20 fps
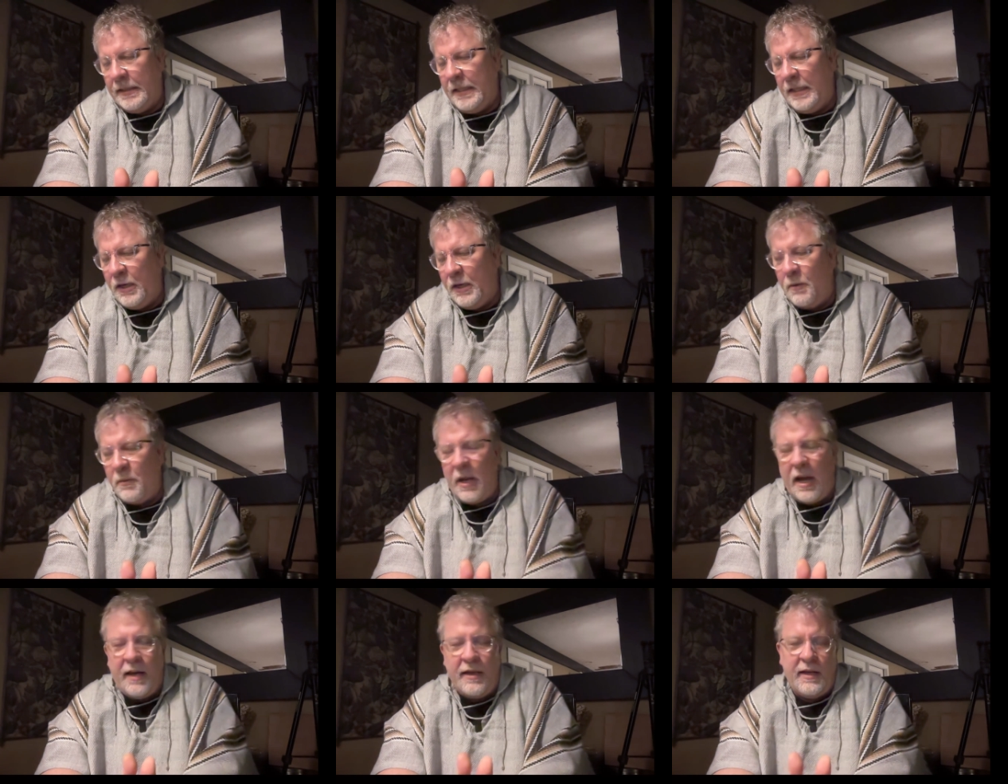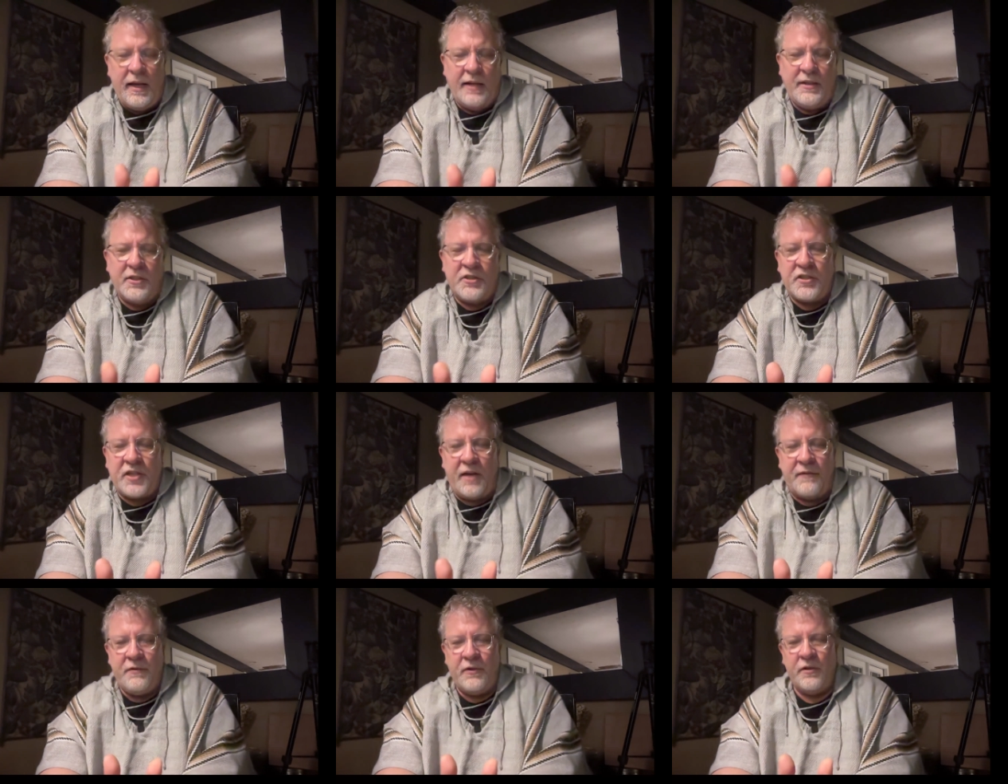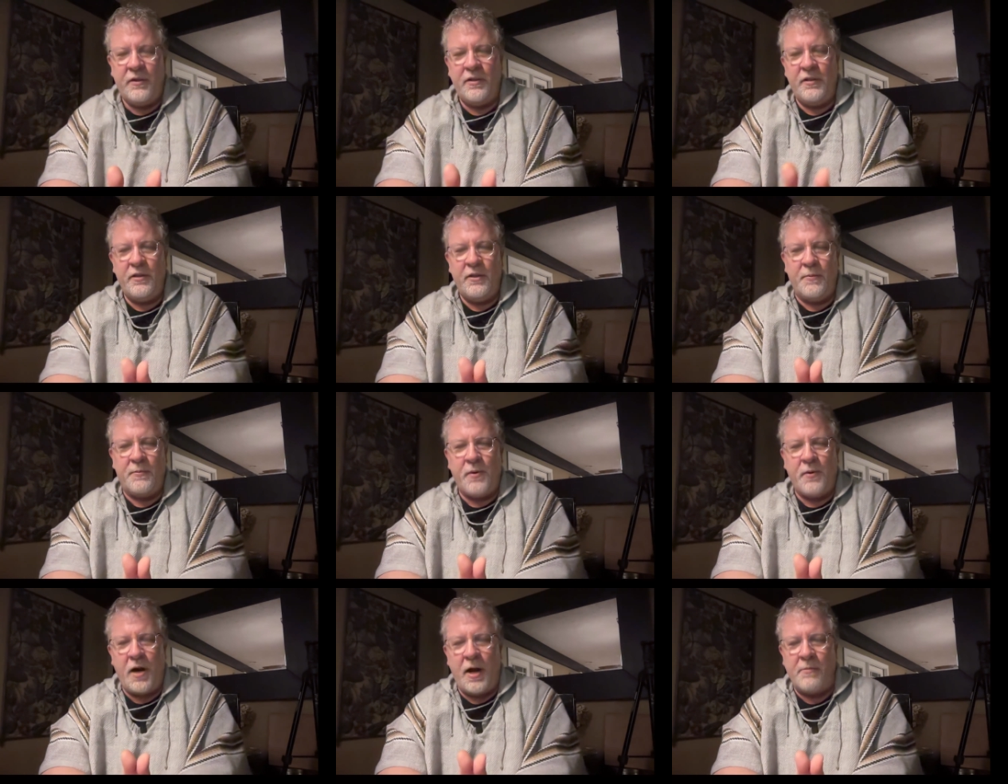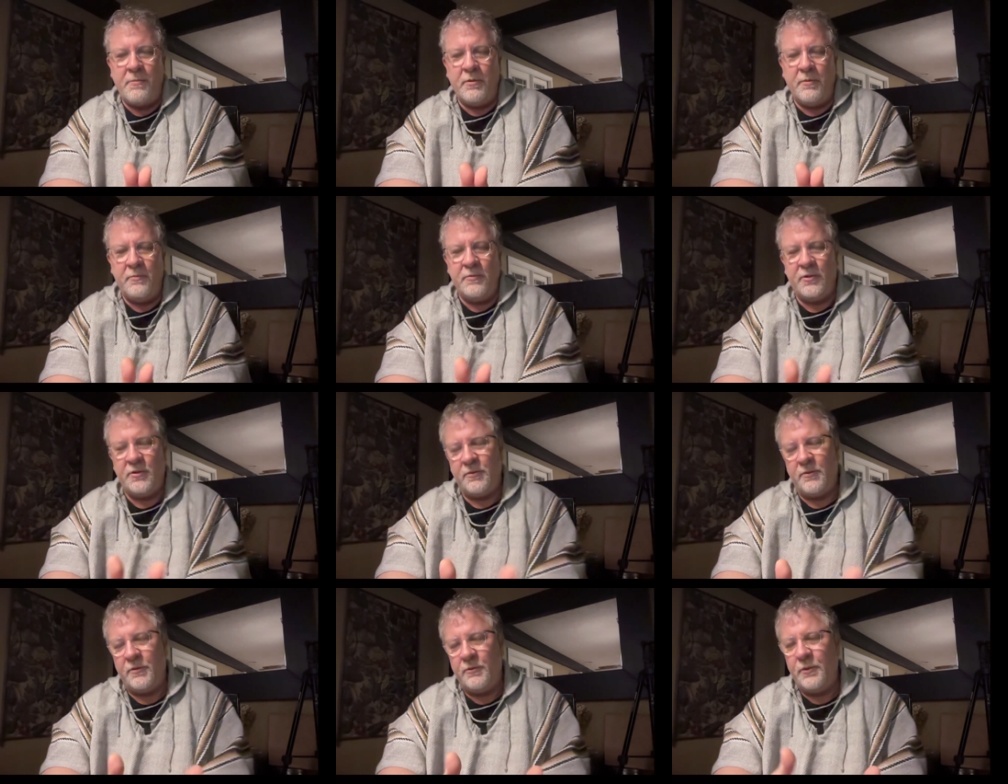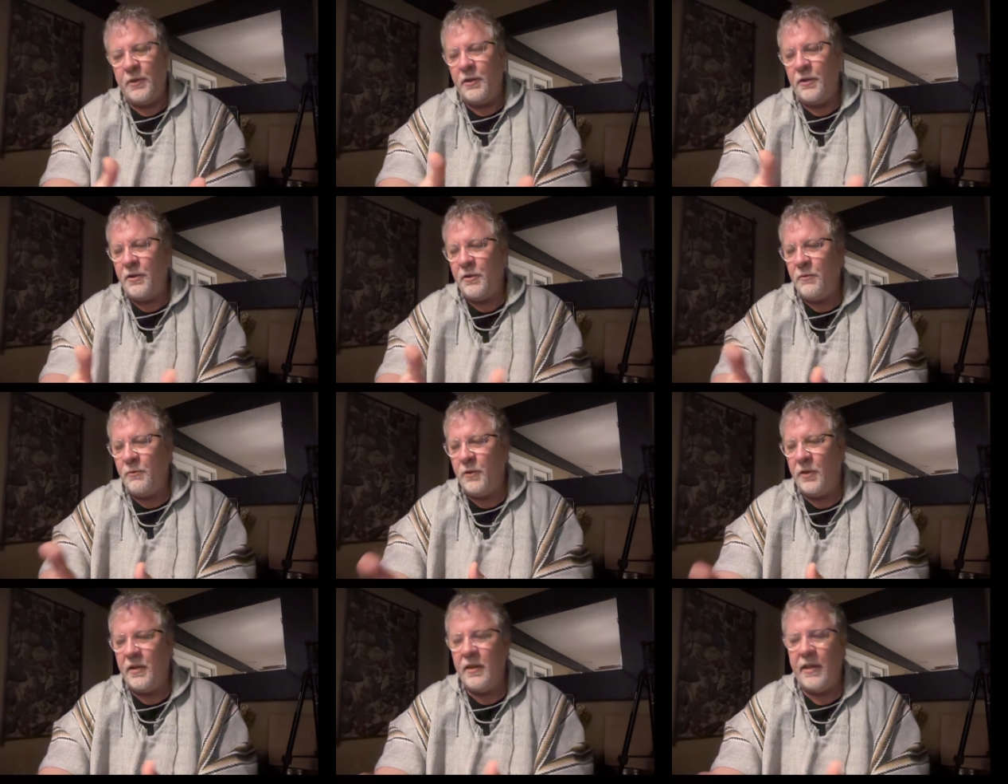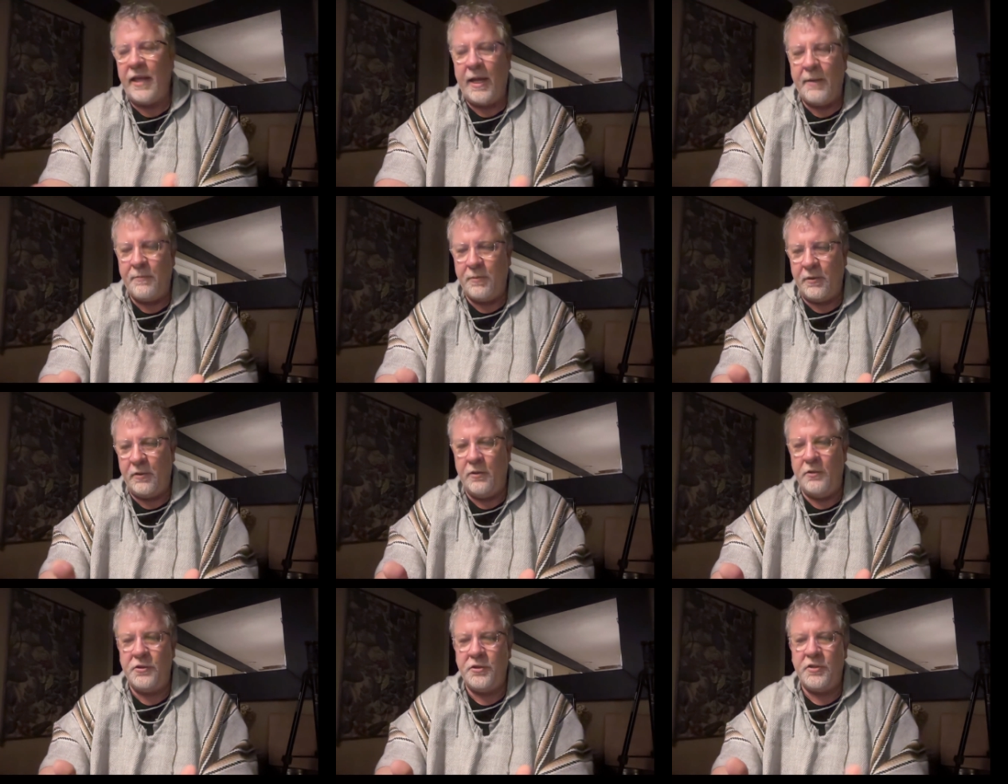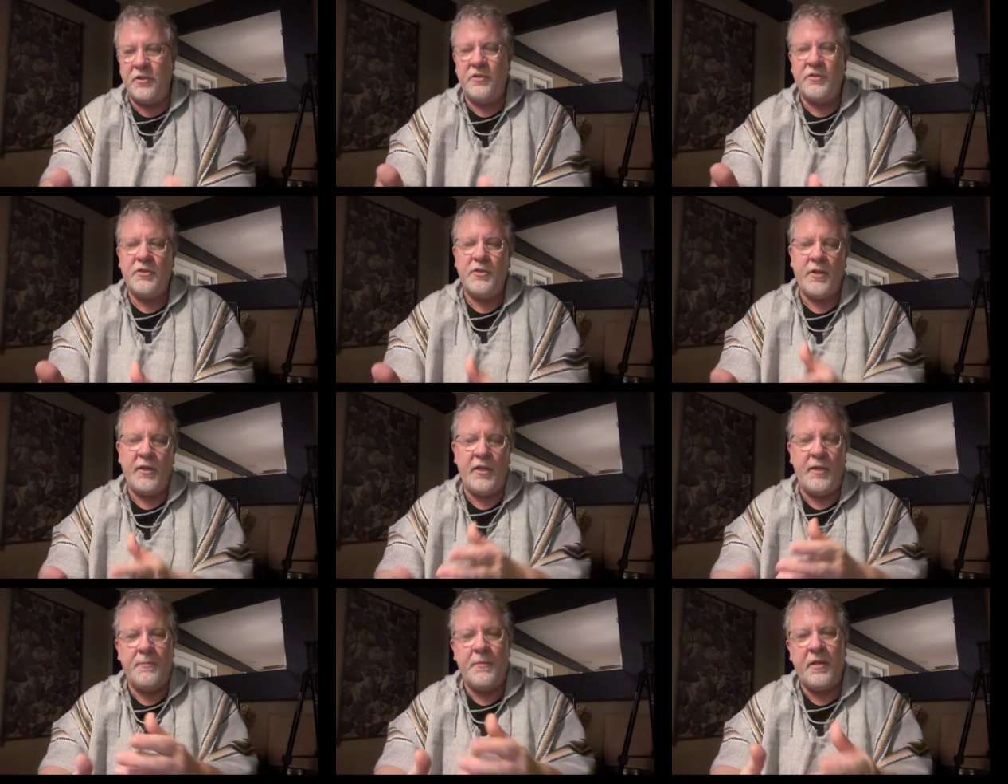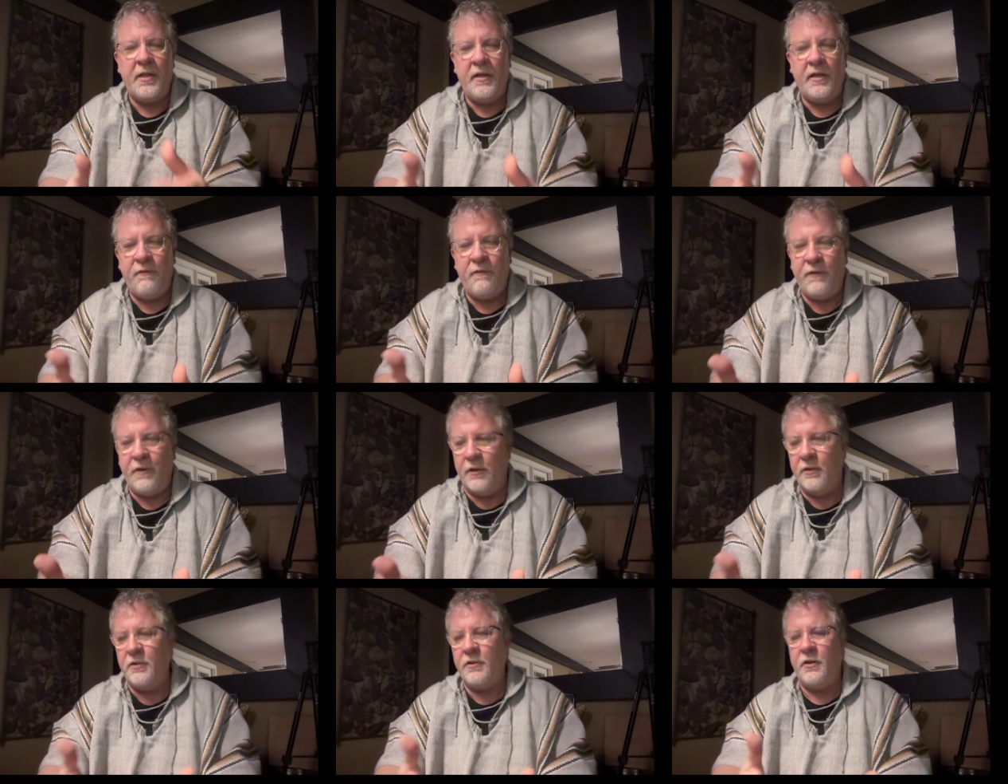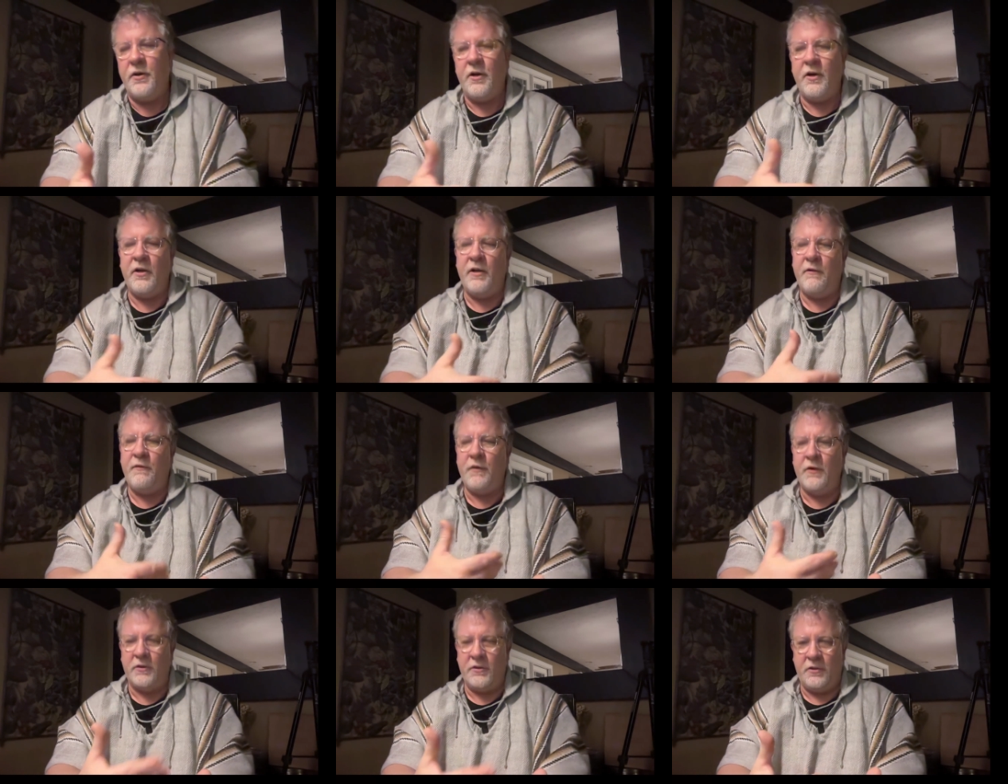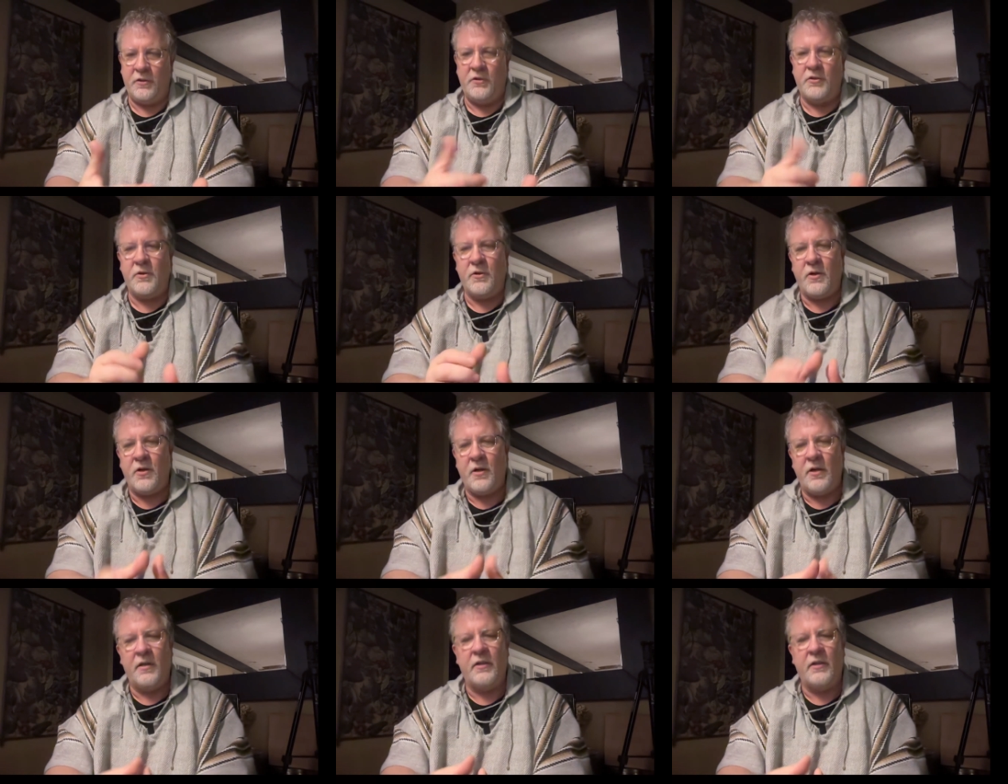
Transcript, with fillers: you know I, I, discovered the problems with with light pollution, so I ended up getting a filter and a filter drawer.